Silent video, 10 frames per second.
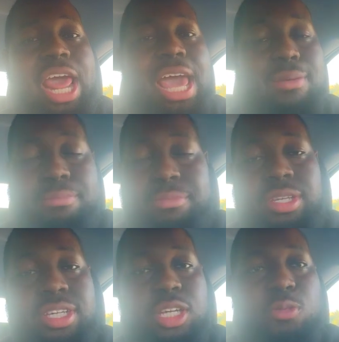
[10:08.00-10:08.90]
it at him.
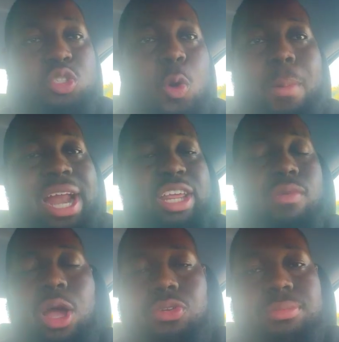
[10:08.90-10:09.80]
It was nobody
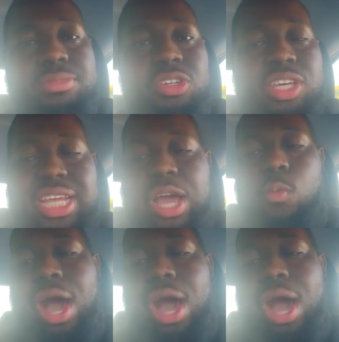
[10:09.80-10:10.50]
around him. You know, he got